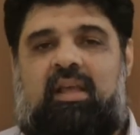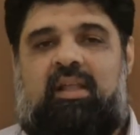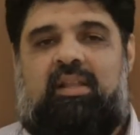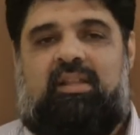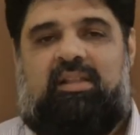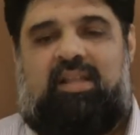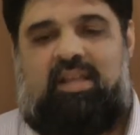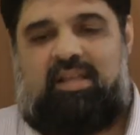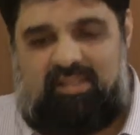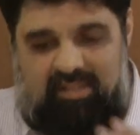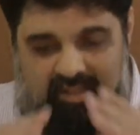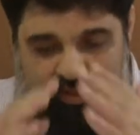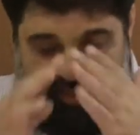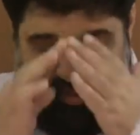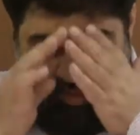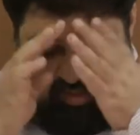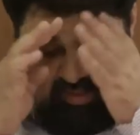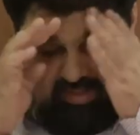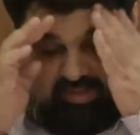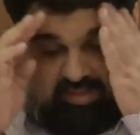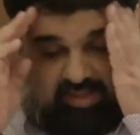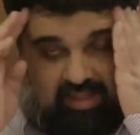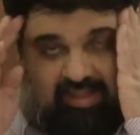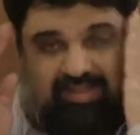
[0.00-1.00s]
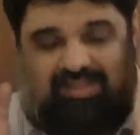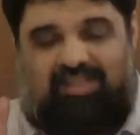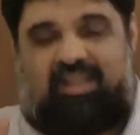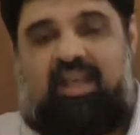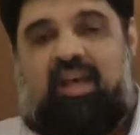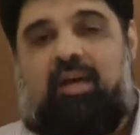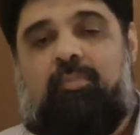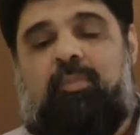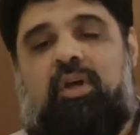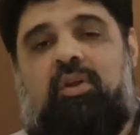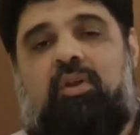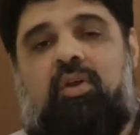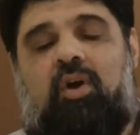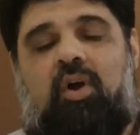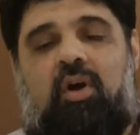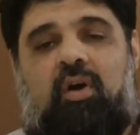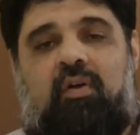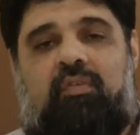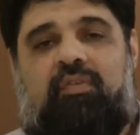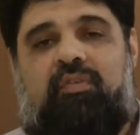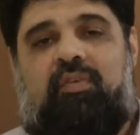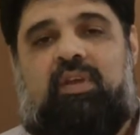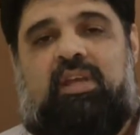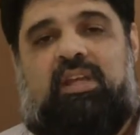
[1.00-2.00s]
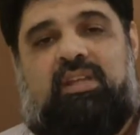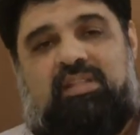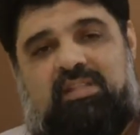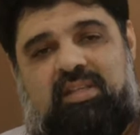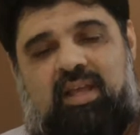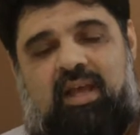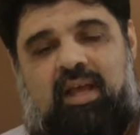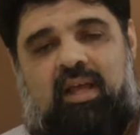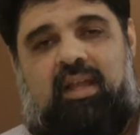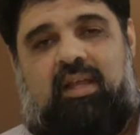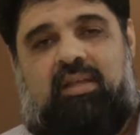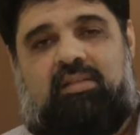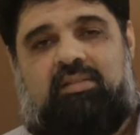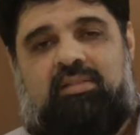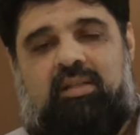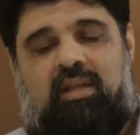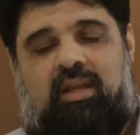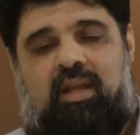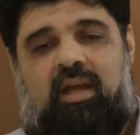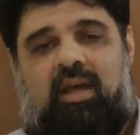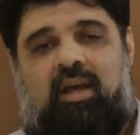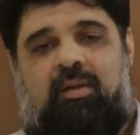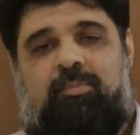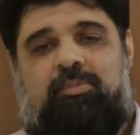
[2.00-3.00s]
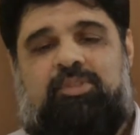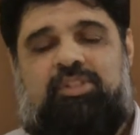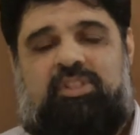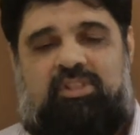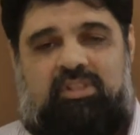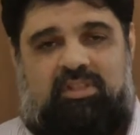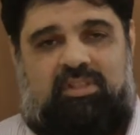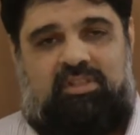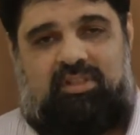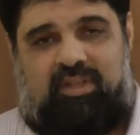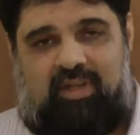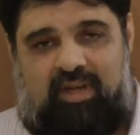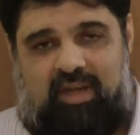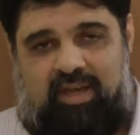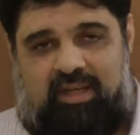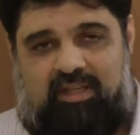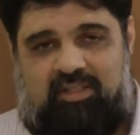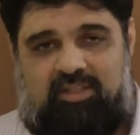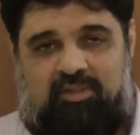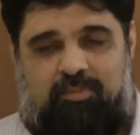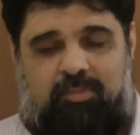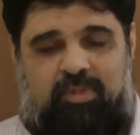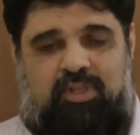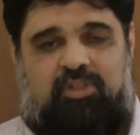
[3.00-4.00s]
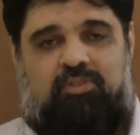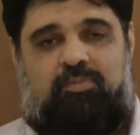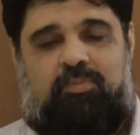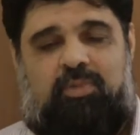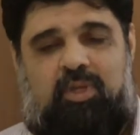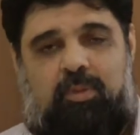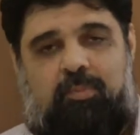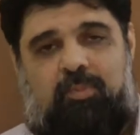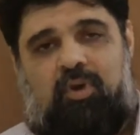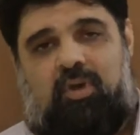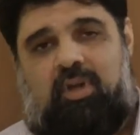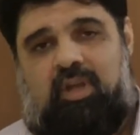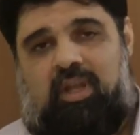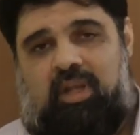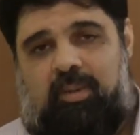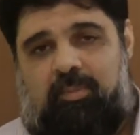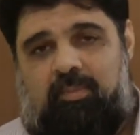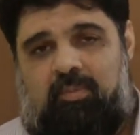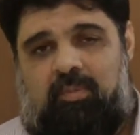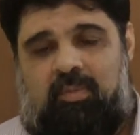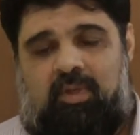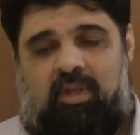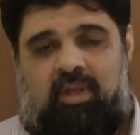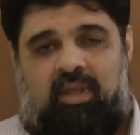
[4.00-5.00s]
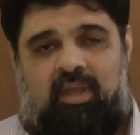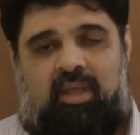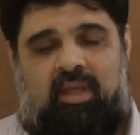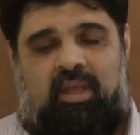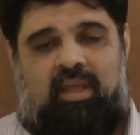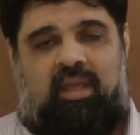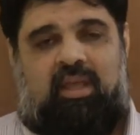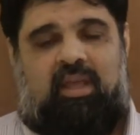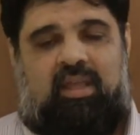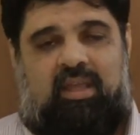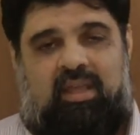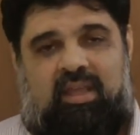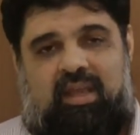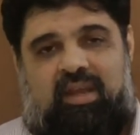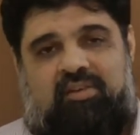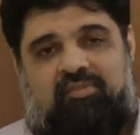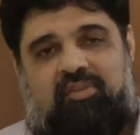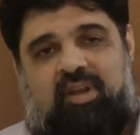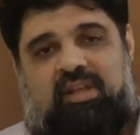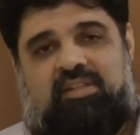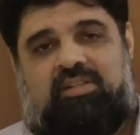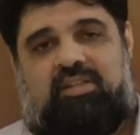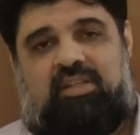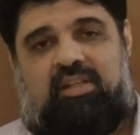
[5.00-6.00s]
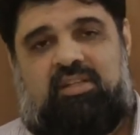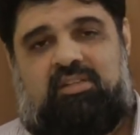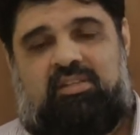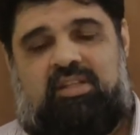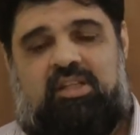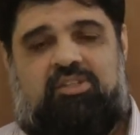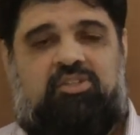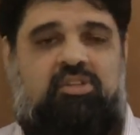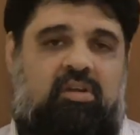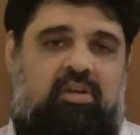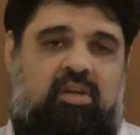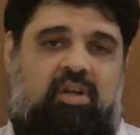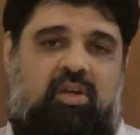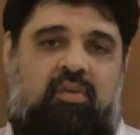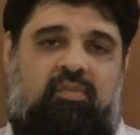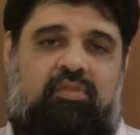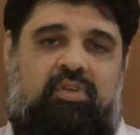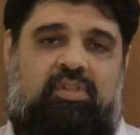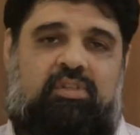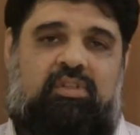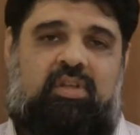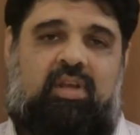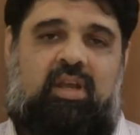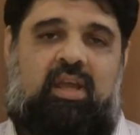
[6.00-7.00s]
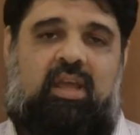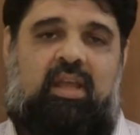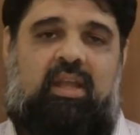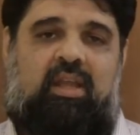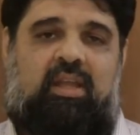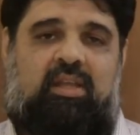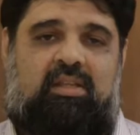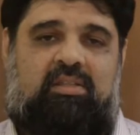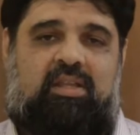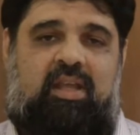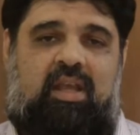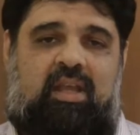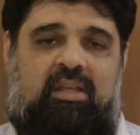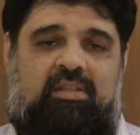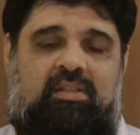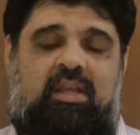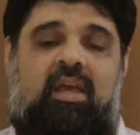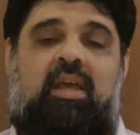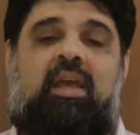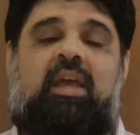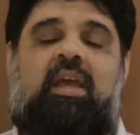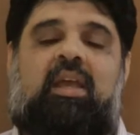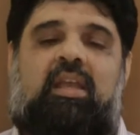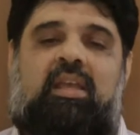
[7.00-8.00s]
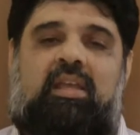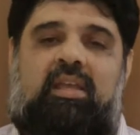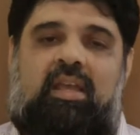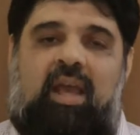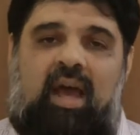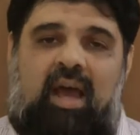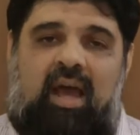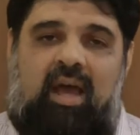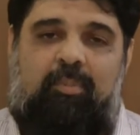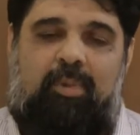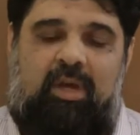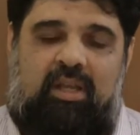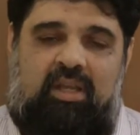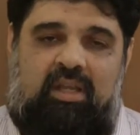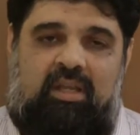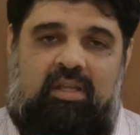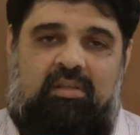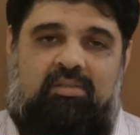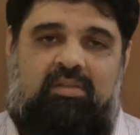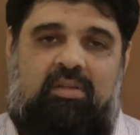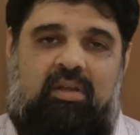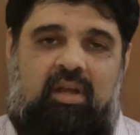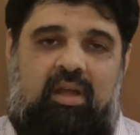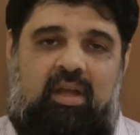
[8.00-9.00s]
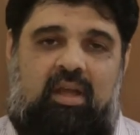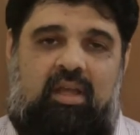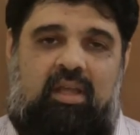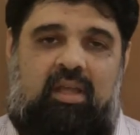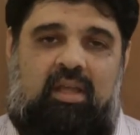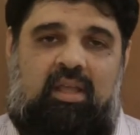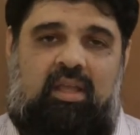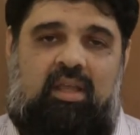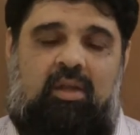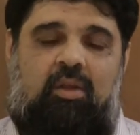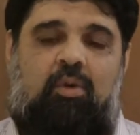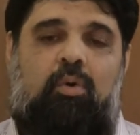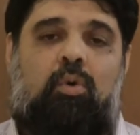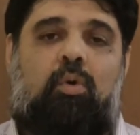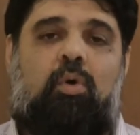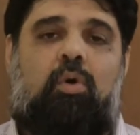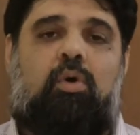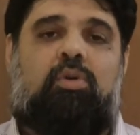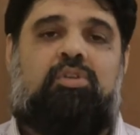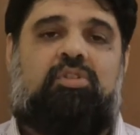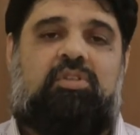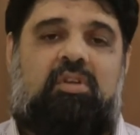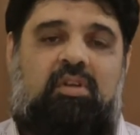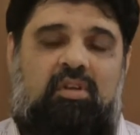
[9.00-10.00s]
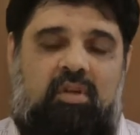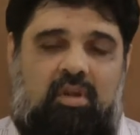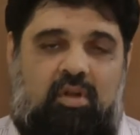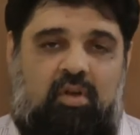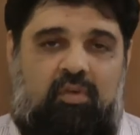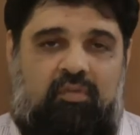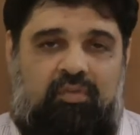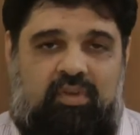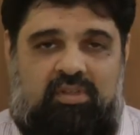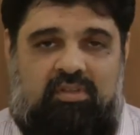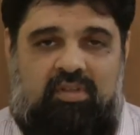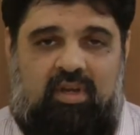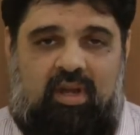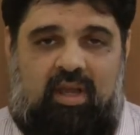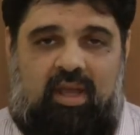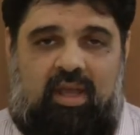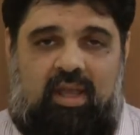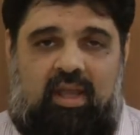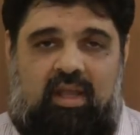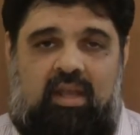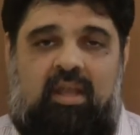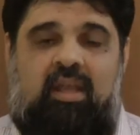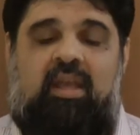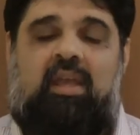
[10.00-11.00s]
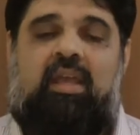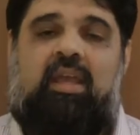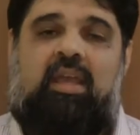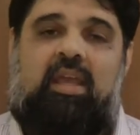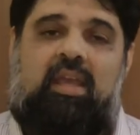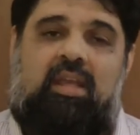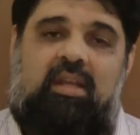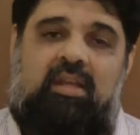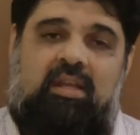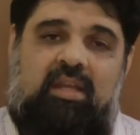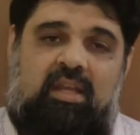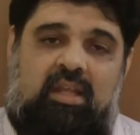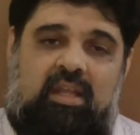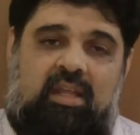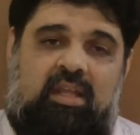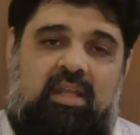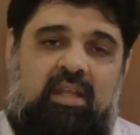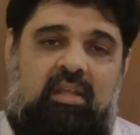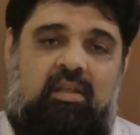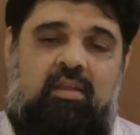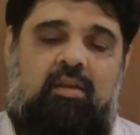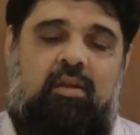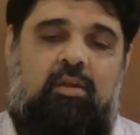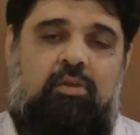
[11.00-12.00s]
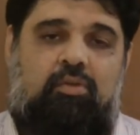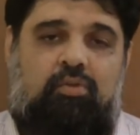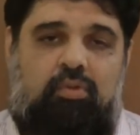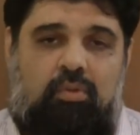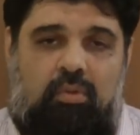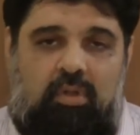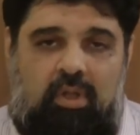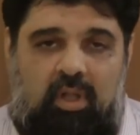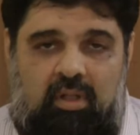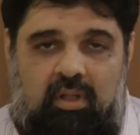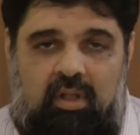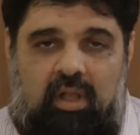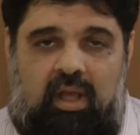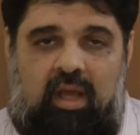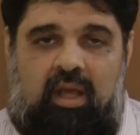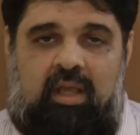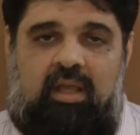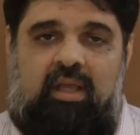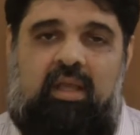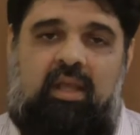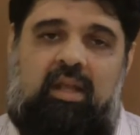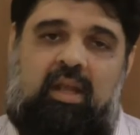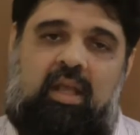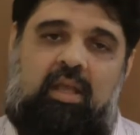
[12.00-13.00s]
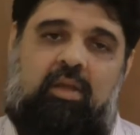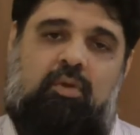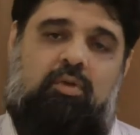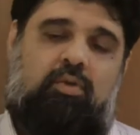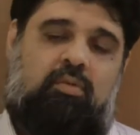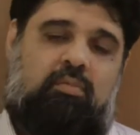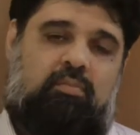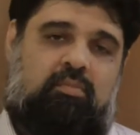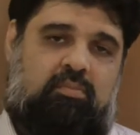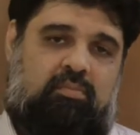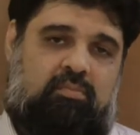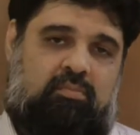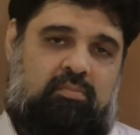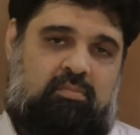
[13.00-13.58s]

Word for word: This is a sermon of Isa alayhi salam, Jesus Christ, peace be upon him. He addresses the children of Israel. He says, Ya Bani Israel, O children of Israel, Inni Rasool Allahi Alaykum.